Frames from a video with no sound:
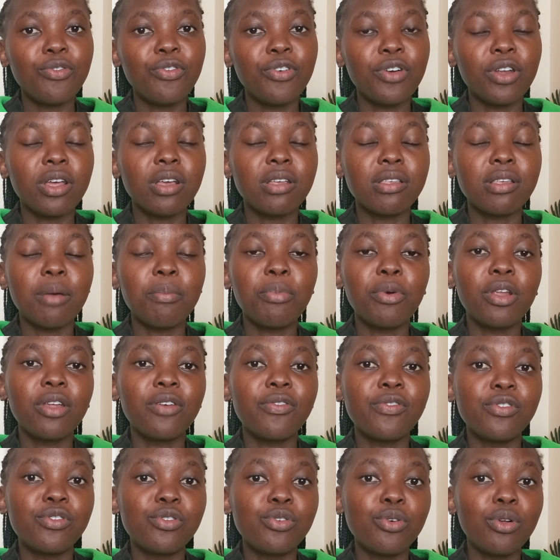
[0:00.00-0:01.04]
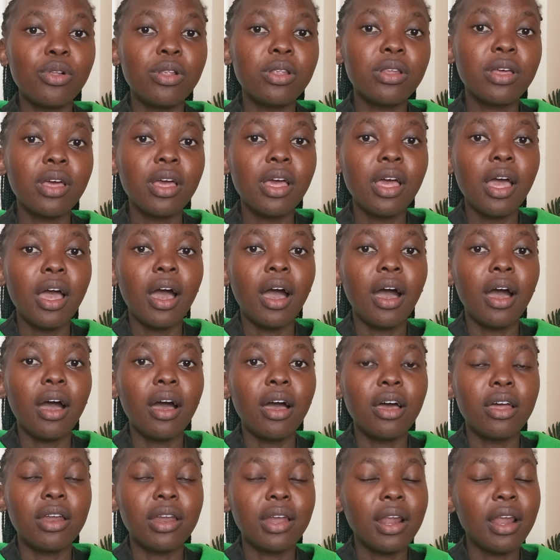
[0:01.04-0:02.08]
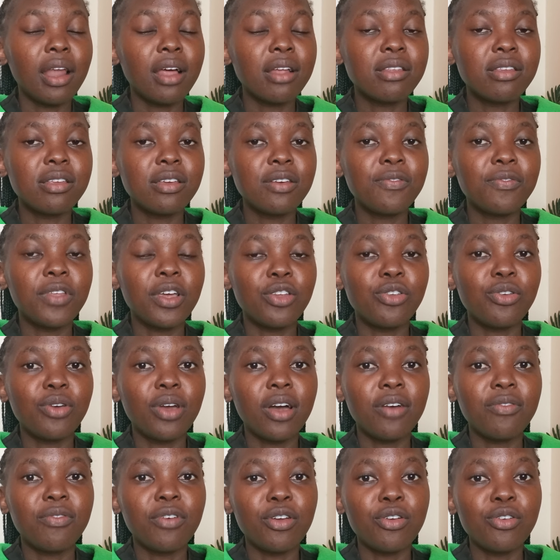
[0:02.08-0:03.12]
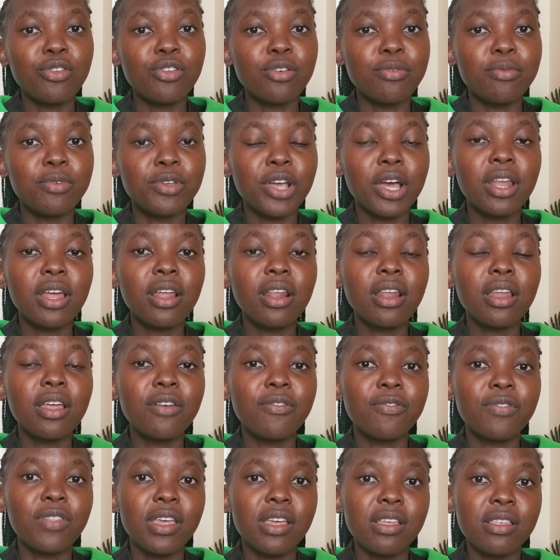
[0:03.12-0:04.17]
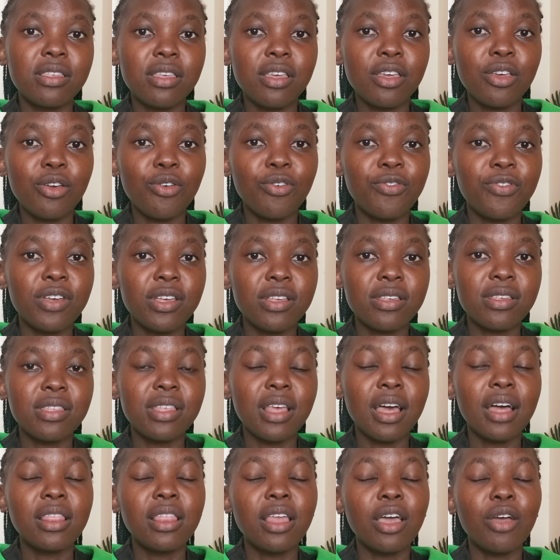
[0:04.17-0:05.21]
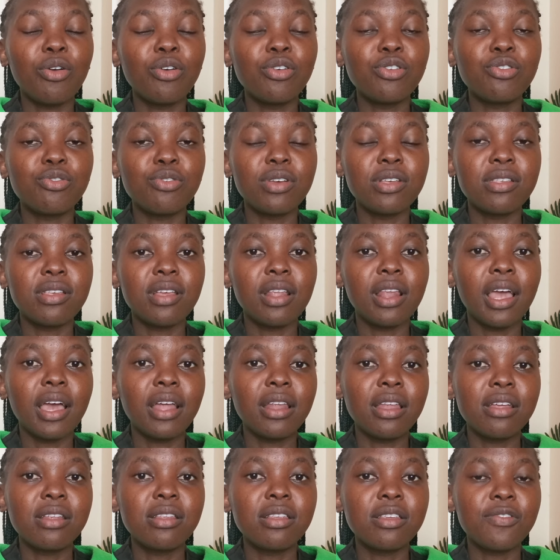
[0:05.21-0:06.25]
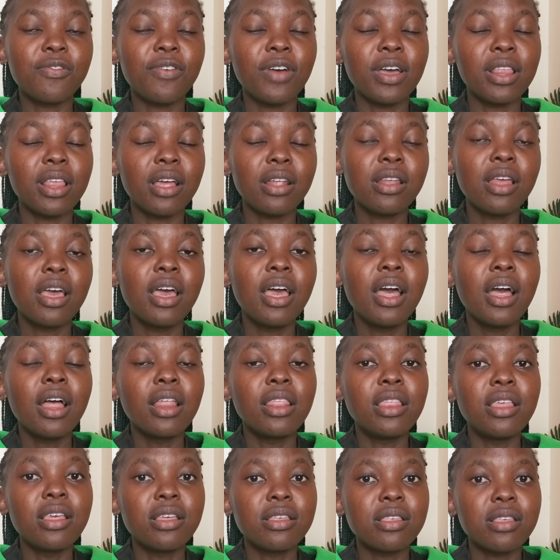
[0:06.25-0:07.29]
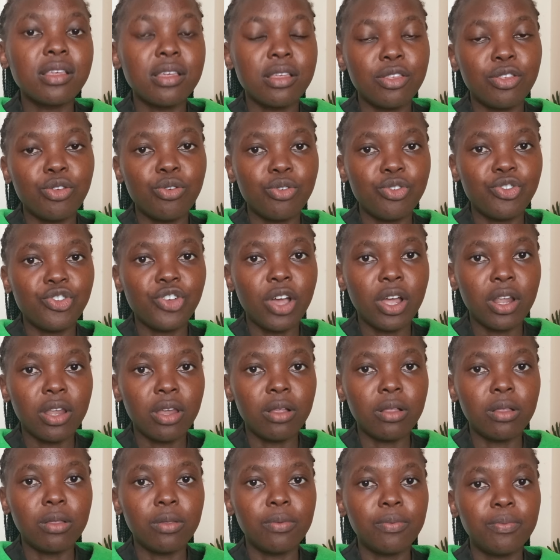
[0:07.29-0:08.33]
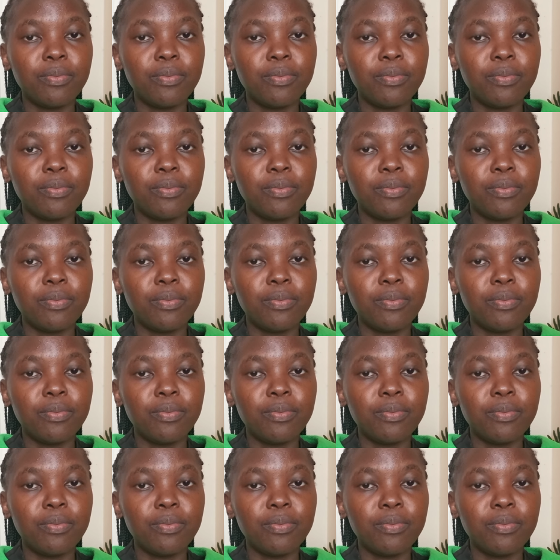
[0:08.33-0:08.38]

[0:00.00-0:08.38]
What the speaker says: For example, if you told a relative that you have a YouTube channel, if they see your face there, they're going to easily identify that this is your channel.